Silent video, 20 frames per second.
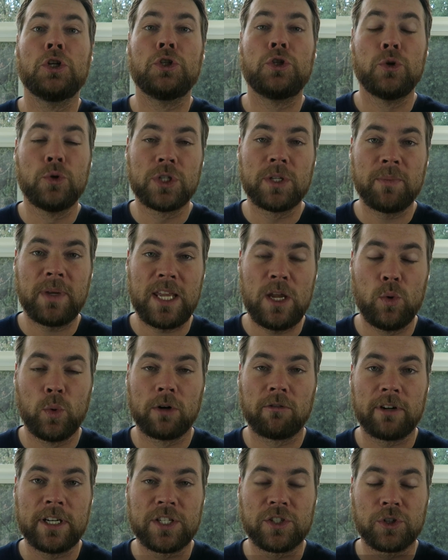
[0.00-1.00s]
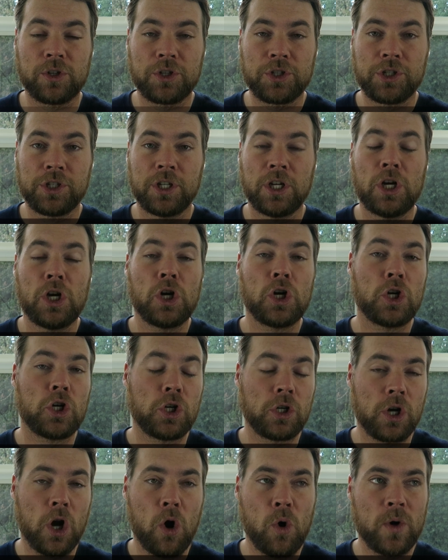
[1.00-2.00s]
Do some keyword research.
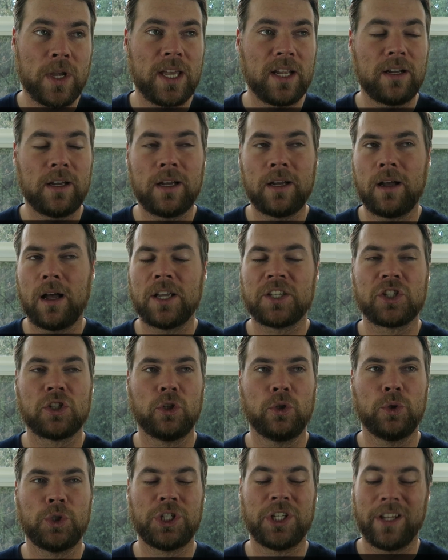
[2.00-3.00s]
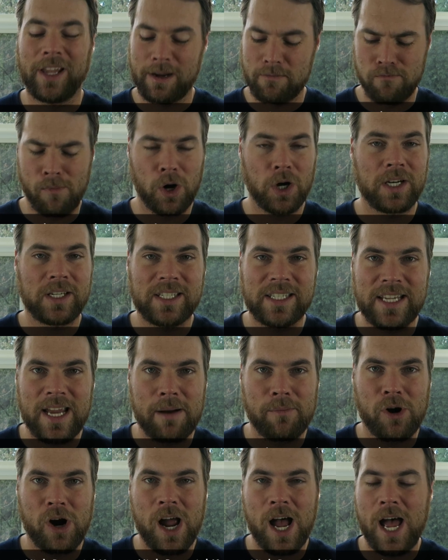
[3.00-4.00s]
Go get a solution like Market
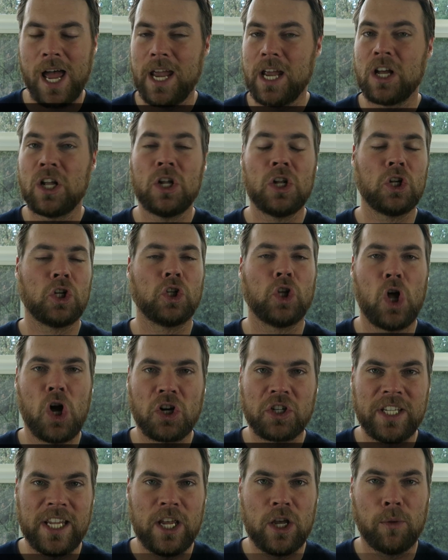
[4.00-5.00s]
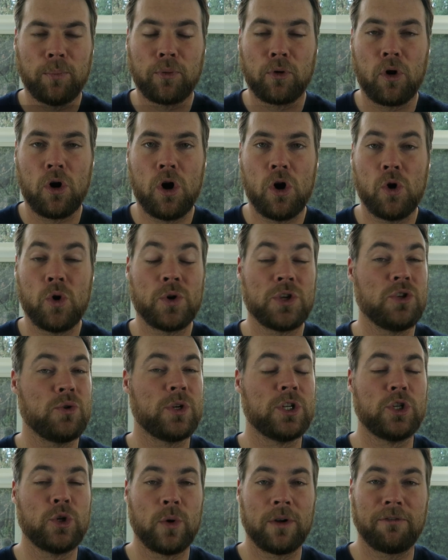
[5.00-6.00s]
Samurai, Longtail Pro. You
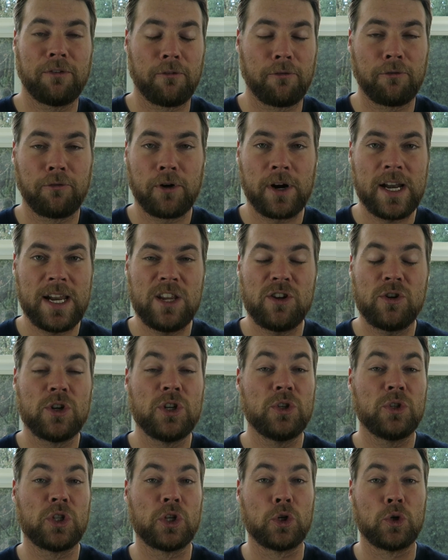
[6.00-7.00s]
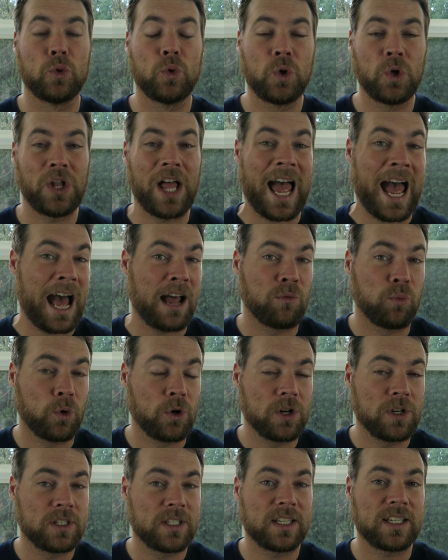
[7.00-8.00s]
can do it for free. You can use the Google
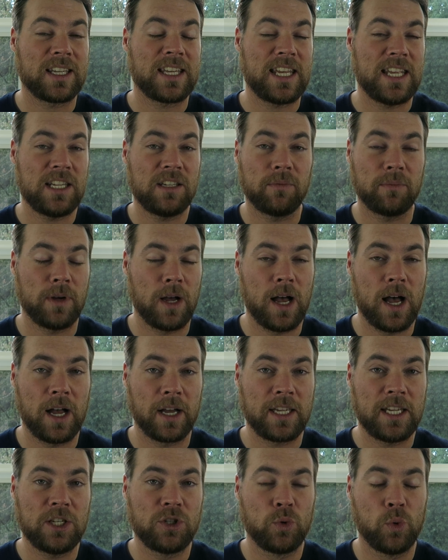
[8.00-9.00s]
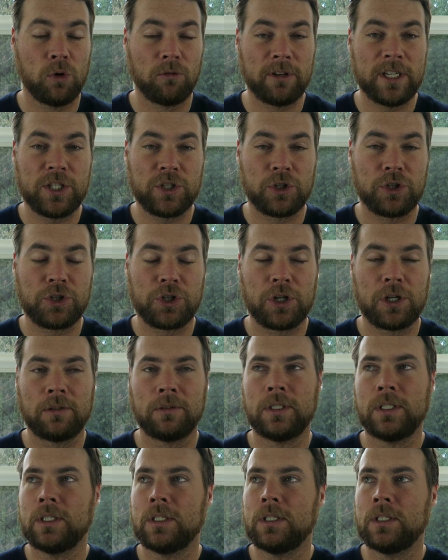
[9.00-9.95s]
AdWords key tool researcher,